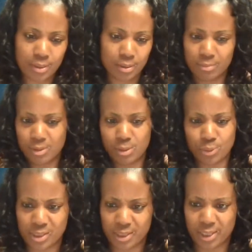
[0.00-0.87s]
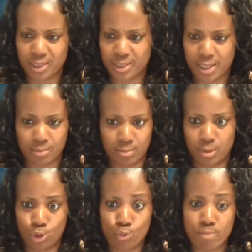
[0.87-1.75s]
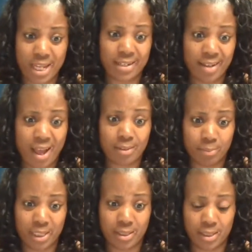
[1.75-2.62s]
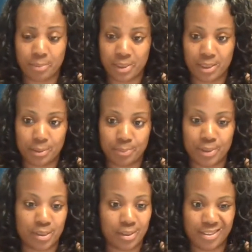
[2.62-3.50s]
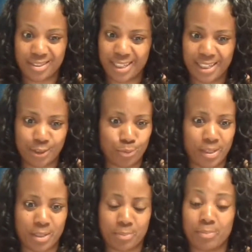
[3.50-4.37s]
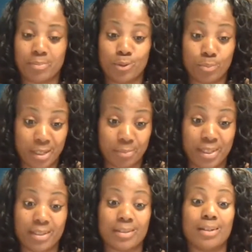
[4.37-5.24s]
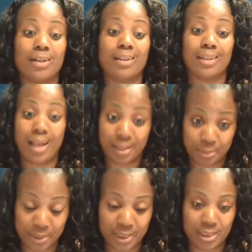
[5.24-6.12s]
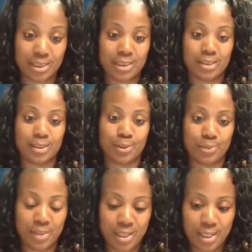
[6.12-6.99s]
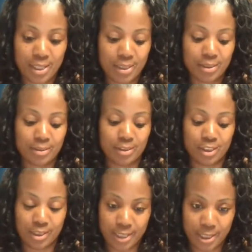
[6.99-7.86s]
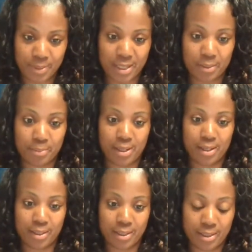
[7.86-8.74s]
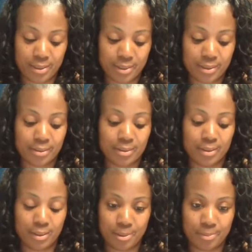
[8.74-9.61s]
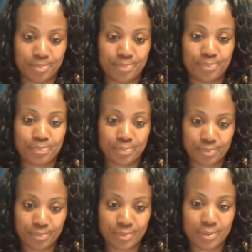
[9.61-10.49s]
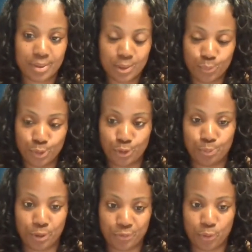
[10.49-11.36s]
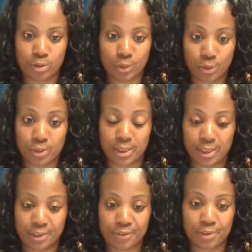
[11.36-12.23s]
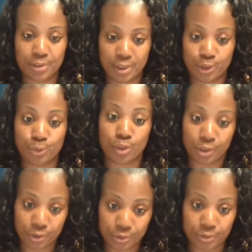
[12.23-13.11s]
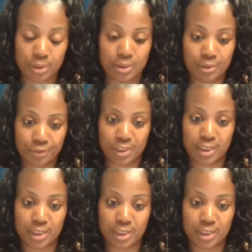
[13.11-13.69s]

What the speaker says: you know, it's days that you may not make any money, but it's days you might make a lot of money. So just keep that in mind, guys. When you put forth all the effort and you earn for